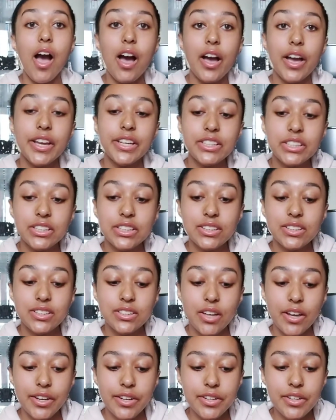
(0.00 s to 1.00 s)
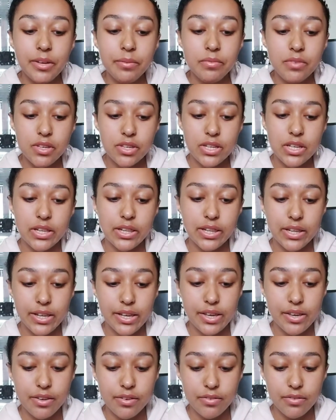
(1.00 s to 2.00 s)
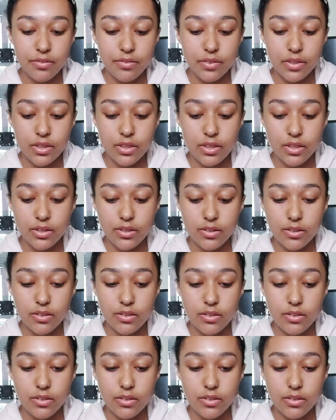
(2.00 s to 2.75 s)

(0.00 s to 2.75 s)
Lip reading: I decided I'm gonna leave the